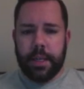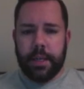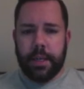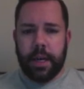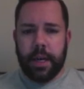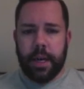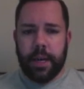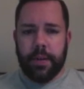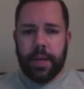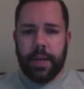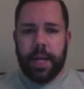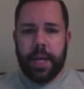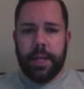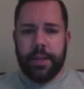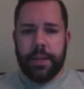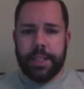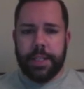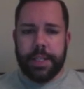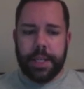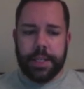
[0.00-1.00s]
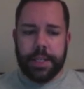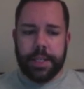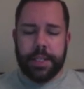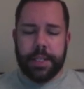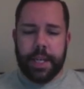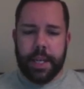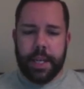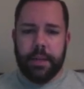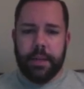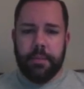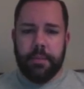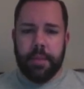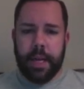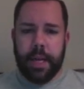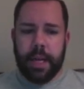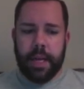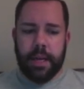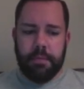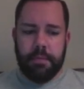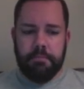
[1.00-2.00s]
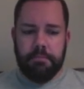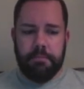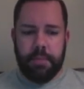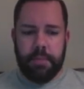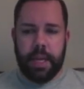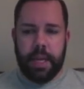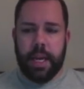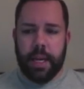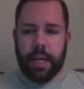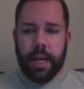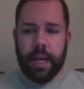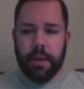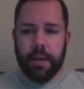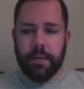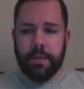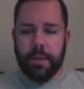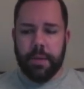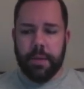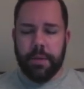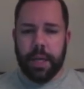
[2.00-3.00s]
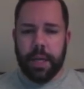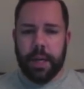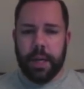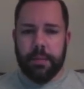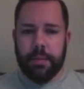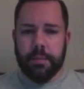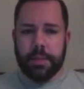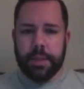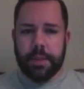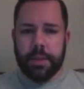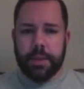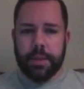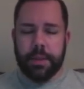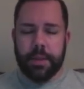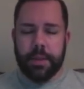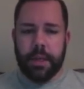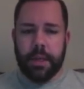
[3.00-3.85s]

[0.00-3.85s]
that necessitated me eating out a few times.